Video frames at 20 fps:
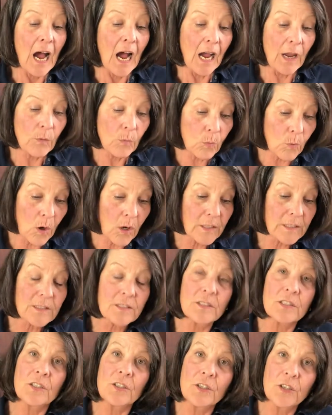I want
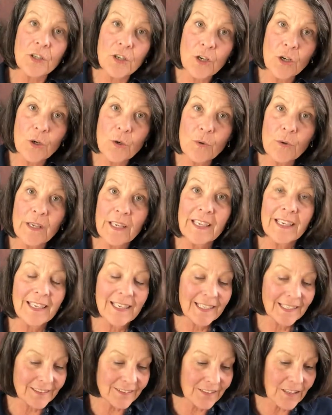to know
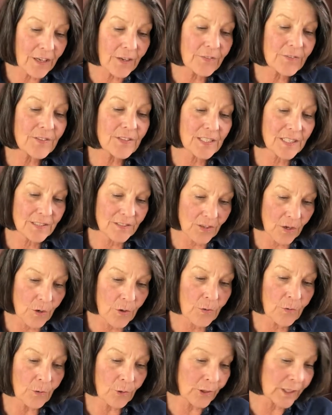he loves his
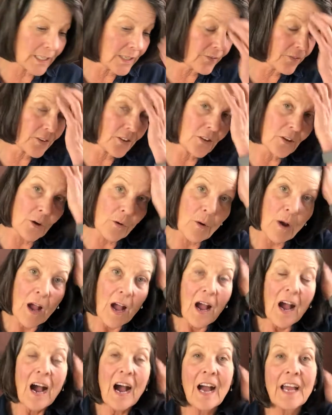owner, even though
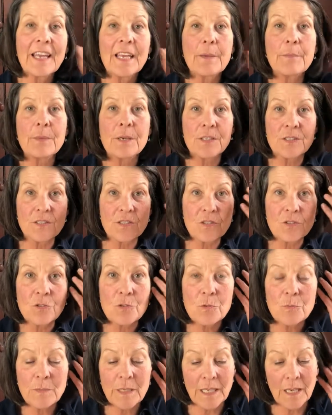I am
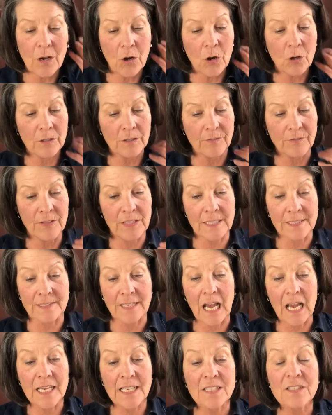assuming all of this.
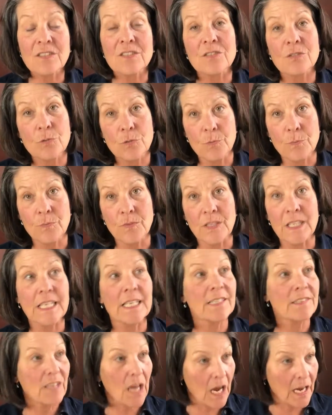I assume
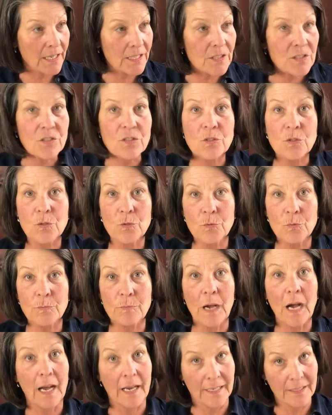things I
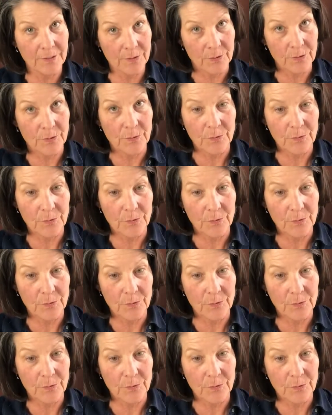assume I do.